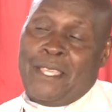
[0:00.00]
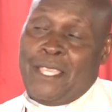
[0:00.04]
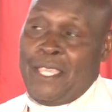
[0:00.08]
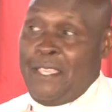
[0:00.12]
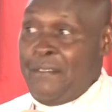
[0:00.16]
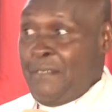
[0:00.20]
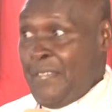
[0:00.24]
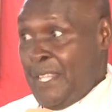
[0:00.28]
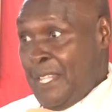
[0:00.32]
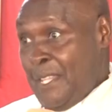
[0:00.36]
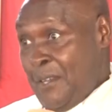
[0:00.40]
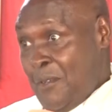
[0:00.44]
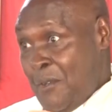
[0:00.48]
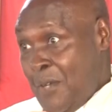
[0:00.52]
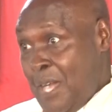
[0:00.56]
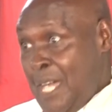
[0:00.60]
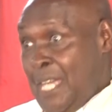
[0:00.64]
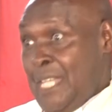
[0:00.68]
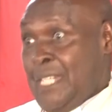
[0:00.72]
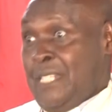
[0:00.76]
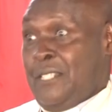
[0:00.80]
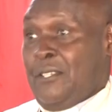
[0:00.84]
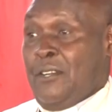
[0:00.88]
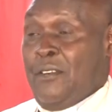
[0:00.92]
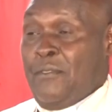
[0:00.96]
Even the
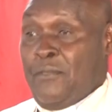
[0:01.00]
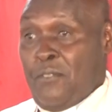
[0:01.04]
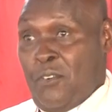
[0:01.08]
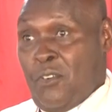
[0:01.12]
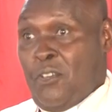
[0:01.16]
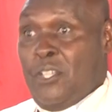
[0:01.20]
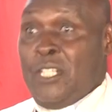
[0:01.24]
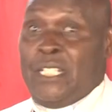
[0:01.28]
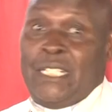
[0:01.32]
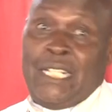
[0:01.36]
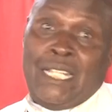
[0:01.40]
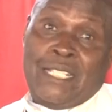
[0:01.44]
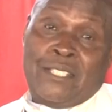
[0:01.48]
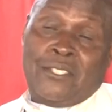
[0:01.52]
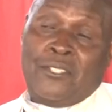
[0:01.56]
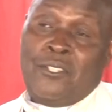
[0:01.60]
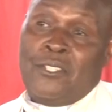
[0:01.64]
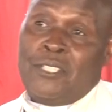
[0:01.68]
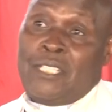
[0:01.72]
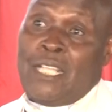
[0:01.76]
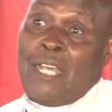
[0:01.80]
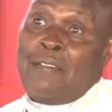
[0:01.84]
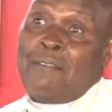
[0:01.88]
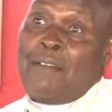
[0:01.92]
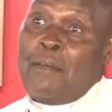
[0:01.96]
word of God does
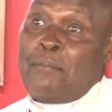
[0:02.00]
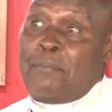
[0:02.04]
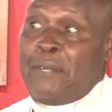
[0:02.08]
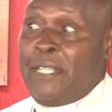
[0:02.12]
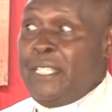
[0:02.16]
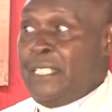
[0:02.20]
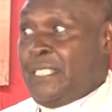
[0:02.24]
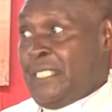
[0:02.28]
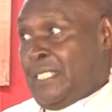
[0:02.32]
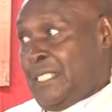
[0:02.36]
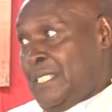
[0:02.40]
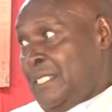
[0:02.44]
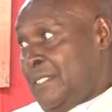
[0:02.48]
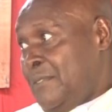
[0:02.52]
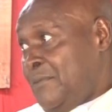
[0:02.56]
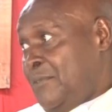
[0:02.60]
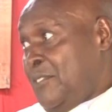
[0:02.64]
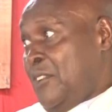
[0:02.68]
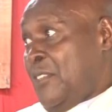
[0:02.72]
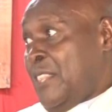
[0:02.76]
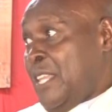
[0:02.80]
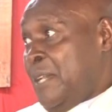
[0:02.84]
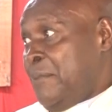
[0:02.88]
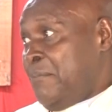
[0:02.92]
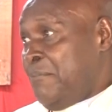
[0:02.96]
not have a place
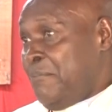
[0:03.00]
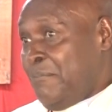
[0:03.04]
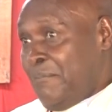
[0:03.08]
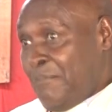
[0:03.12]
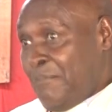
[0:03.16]
for them.